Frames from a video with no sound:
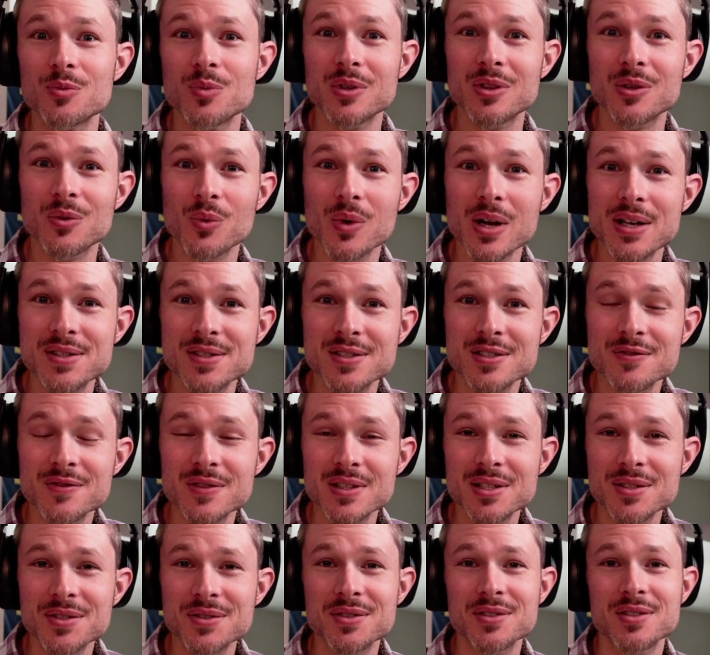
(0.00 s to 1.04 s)
with the rest of
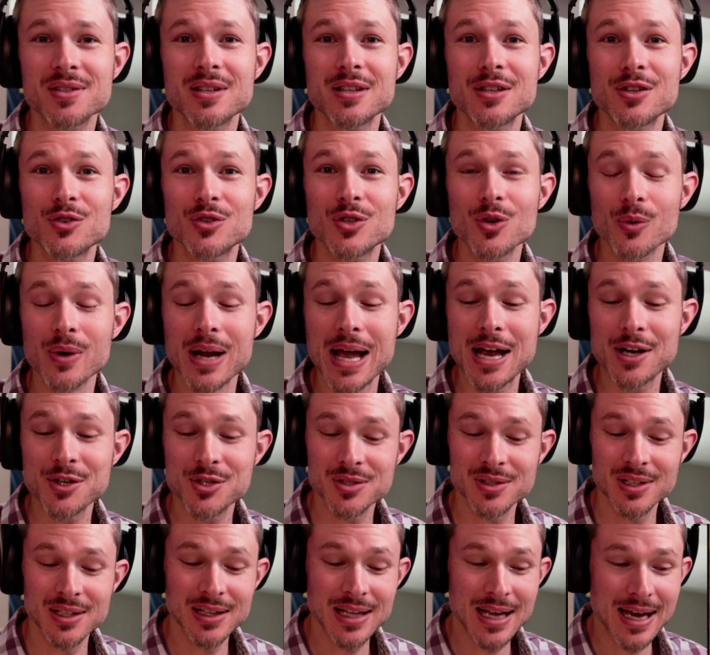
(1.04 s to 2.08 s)
us, and you don't
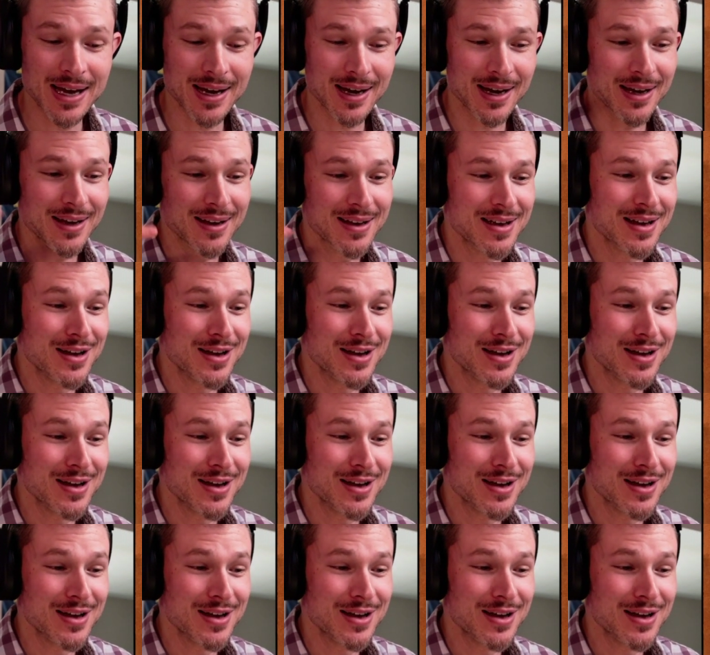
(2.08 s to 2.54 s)
actually, like,